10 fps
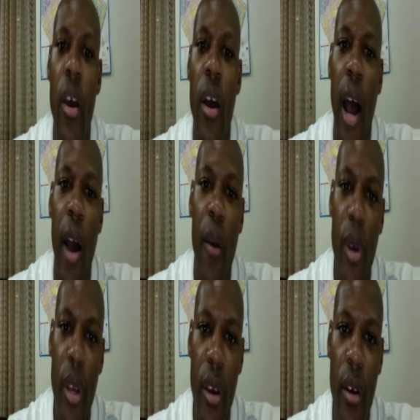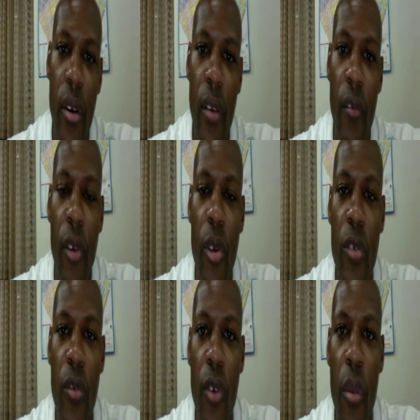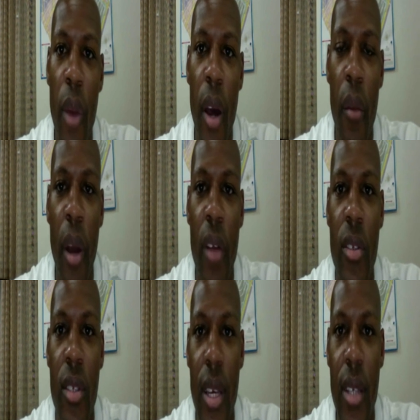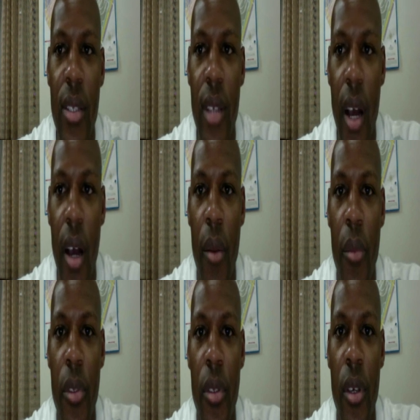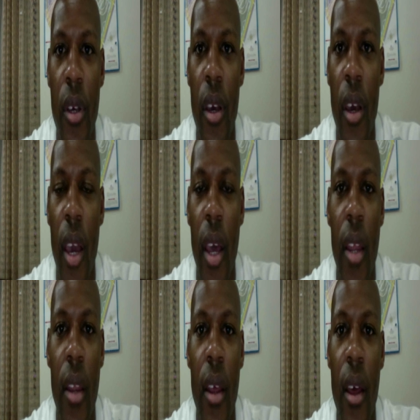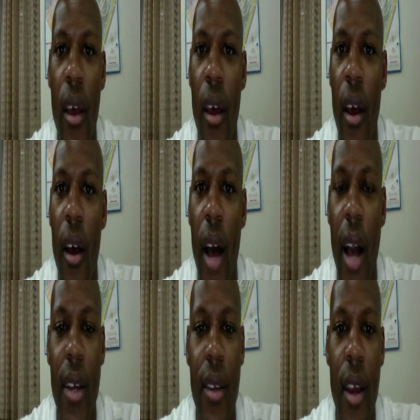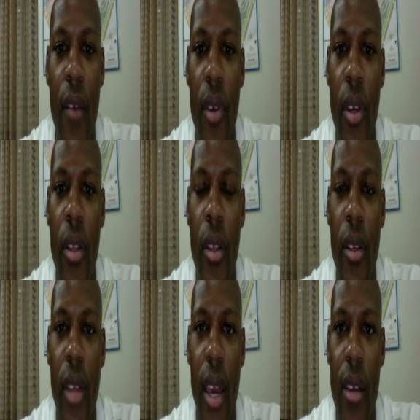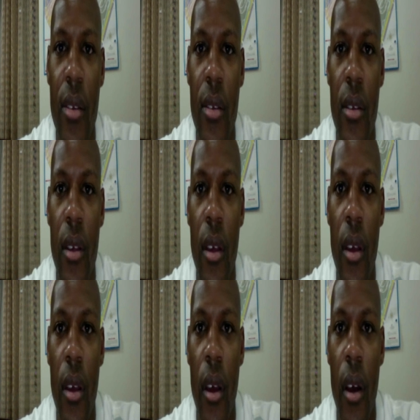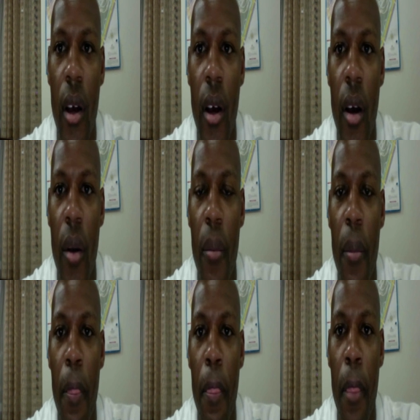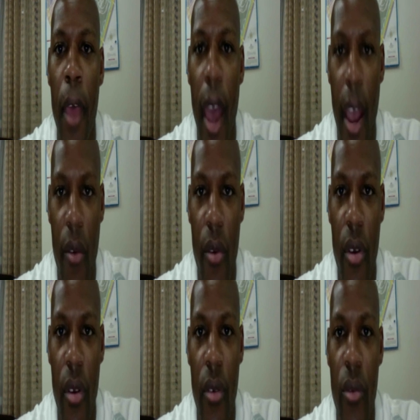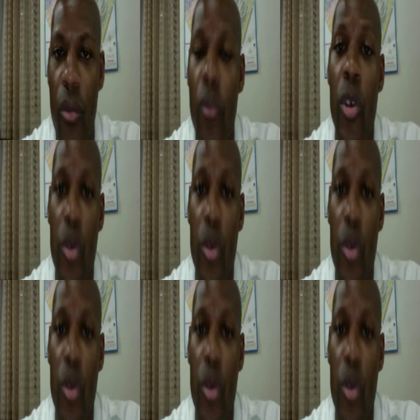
I went here and filled this form out about six times, and I could never get the dates um, accurate, is